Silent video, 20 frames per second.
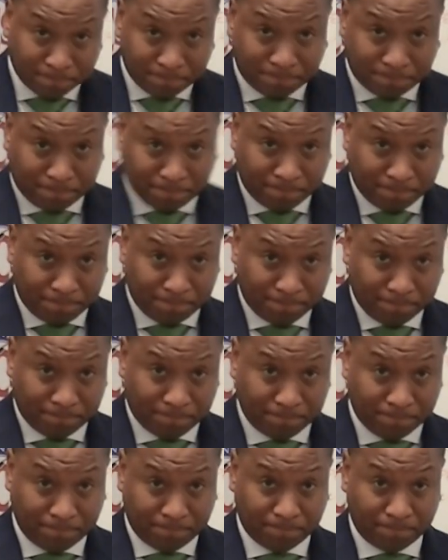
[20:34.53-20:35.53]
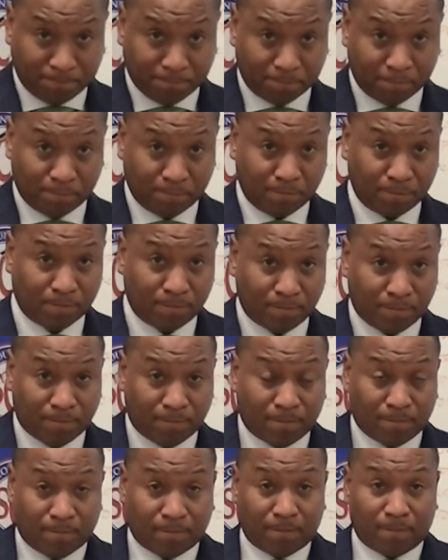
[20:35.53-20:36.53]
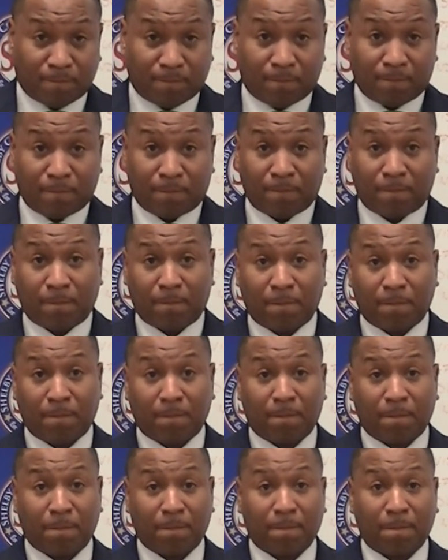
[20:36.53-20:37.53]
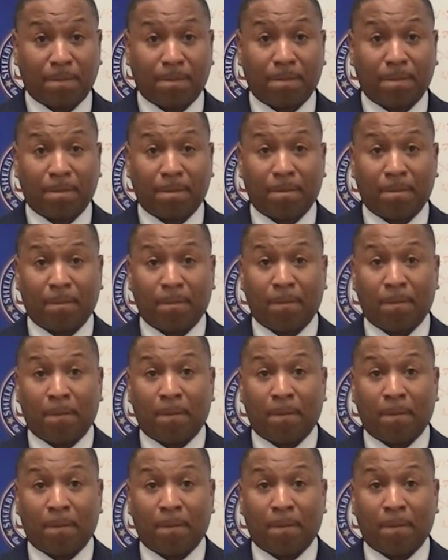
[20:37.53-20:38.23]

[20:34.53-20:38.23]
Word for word: does that mean that we could see school closures when you start to,